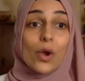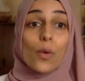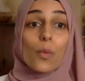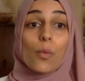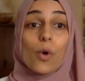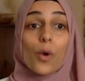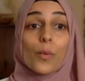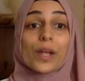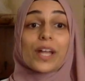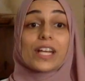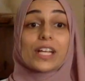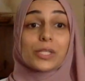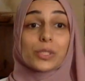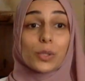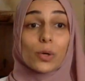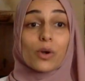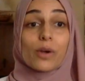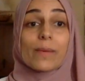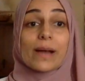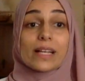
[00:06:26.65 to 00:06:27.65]
What we're going to
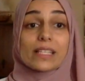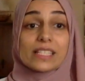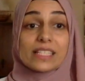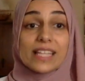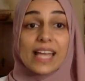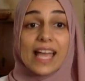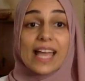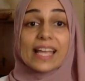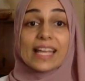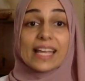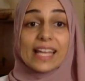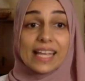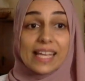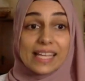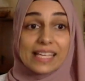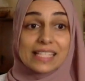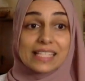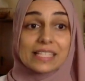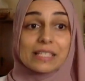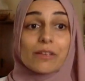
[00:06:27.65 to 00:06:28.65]
talk about today
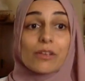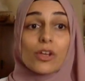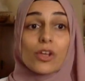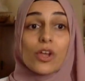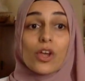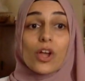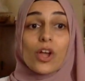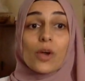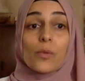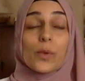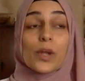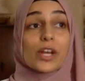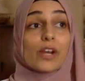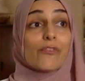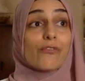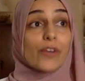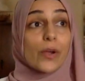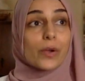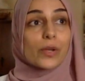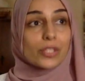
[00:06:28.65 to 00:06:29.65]
is we're going
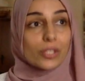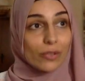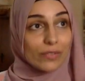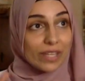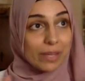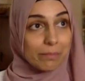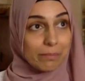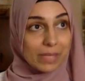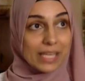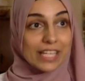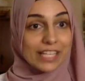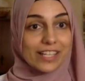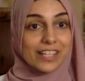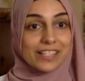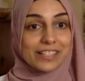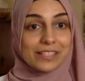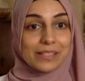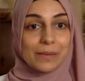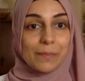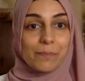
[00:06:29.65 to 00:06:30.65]
to focus on the
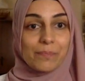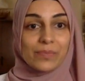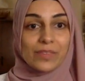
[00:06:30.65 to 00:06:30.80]
immediate.